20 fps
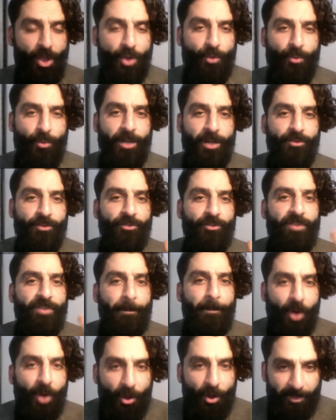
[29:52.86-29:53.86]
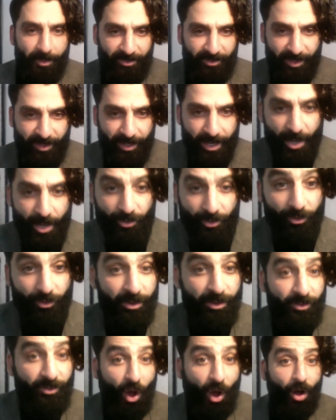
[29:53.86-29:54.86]
we need to use diplomacy to
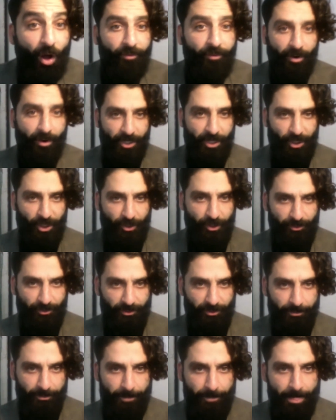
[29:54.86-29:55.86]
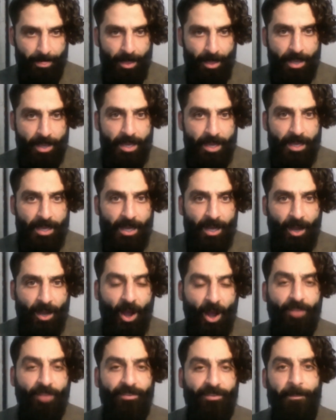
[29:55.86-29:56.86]
resolve our issues.
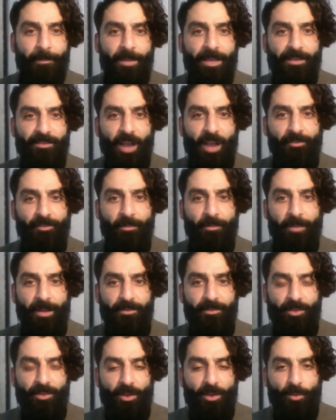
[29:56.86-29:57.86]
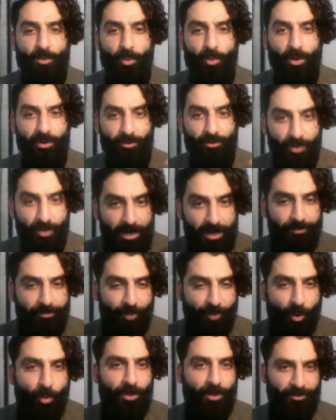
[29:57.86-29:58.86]
Khatami's government was really
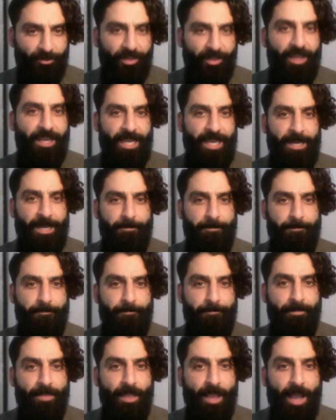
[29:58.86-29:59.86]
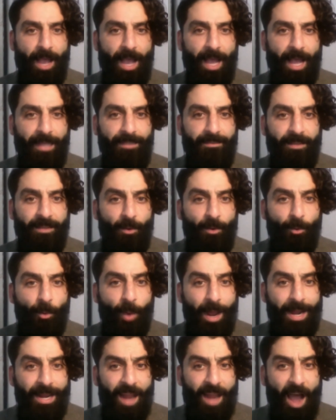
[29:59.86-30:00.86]
forward-thinking. And
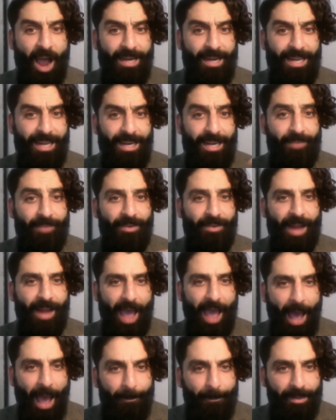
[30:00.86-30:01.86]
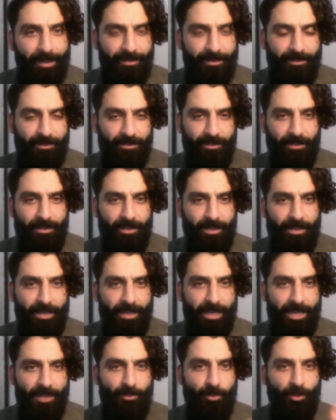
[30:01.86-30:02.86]
when 9/11 happened,
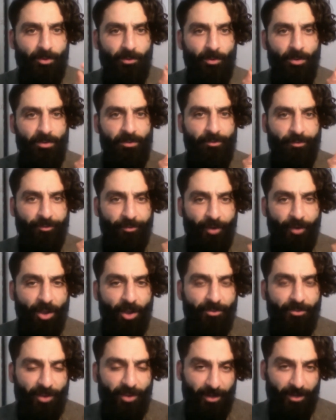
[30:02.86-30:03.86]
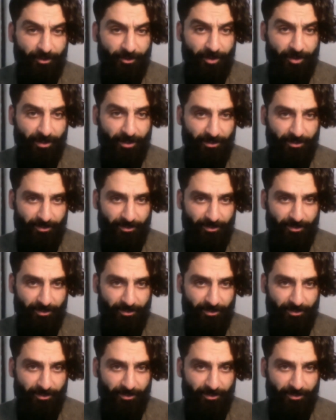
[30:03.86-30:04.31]
it was one of the first countries,